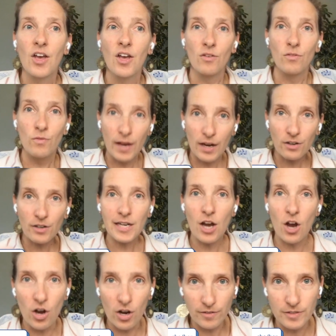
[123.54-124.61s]
Very
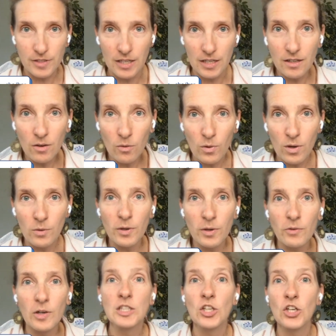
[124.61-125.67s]
often when we
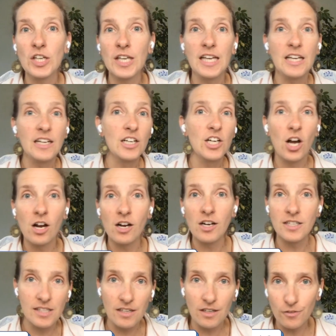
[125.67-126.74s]
were looking at a
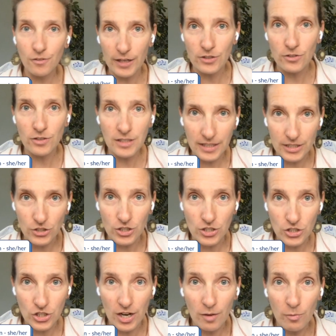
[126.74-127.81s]
cause and effect
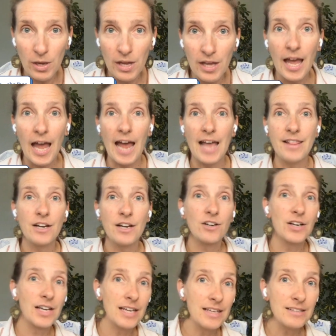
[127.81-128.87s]
relationship, and there
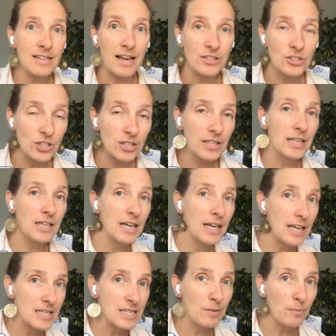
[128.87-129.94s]
is actually an
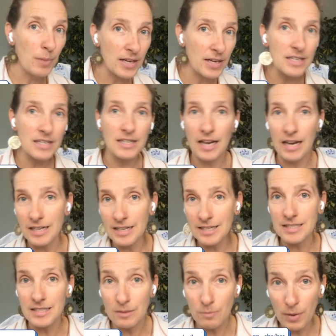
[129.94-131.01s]
independent and a
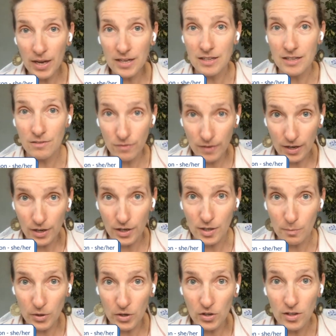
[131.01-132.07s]
dependent
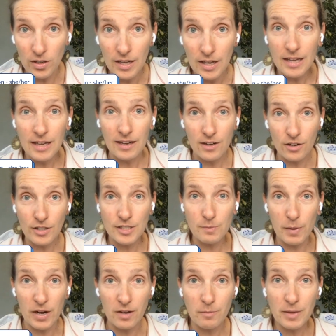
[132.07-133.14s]
variable in our
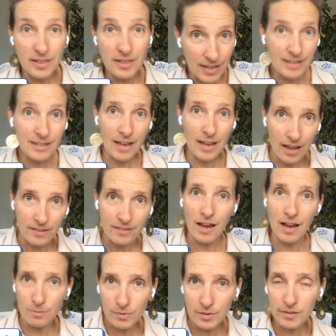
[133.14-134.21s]
experiment, then yes,
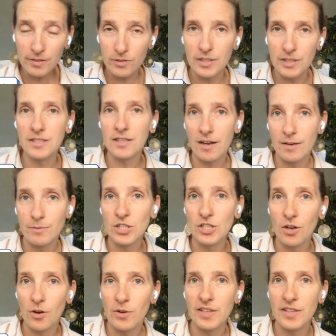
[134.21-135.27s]
absolutely, time should
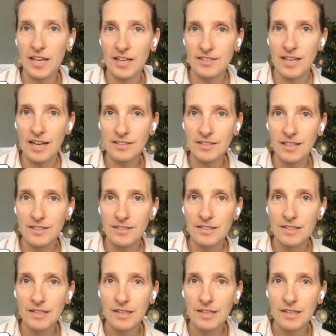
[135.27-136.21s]
go on the x-axis.